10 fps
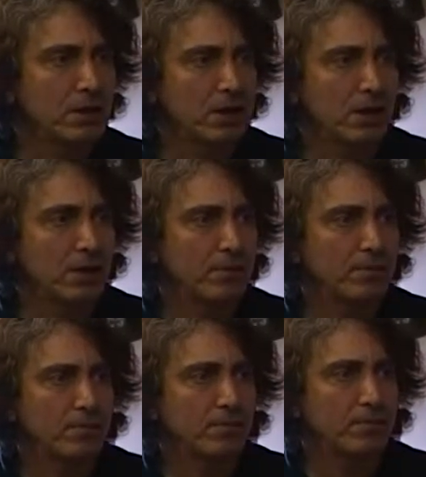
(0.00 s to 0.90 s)
Uh,
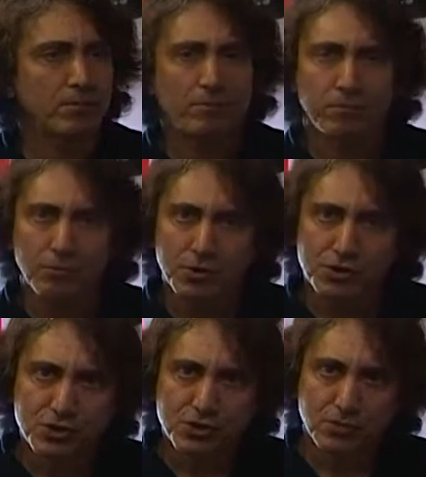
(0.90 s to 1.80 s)

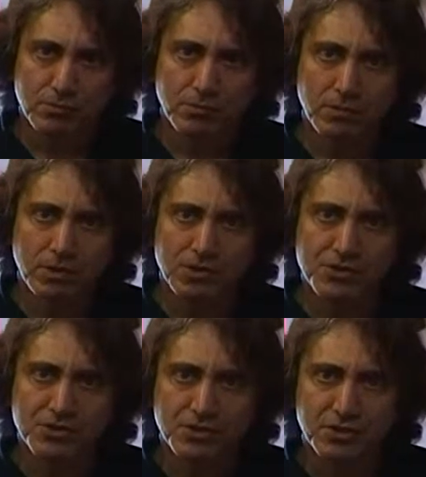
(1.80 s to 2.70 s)
which
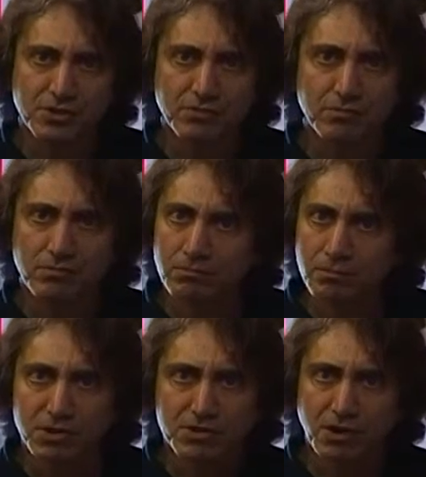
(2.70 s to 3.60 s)
is the
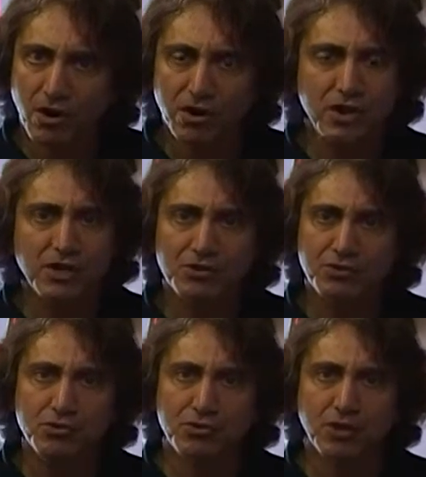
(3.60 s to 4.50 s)
is hard hitting
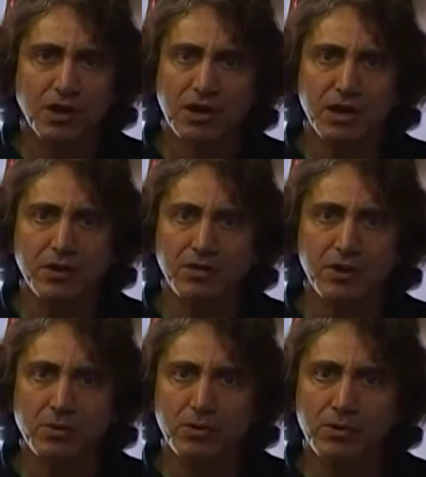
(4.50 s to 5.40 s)
truth you're not going to hear
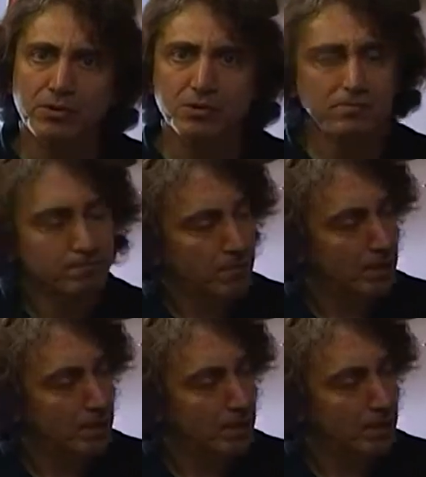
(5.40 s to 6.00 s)
anywhere else.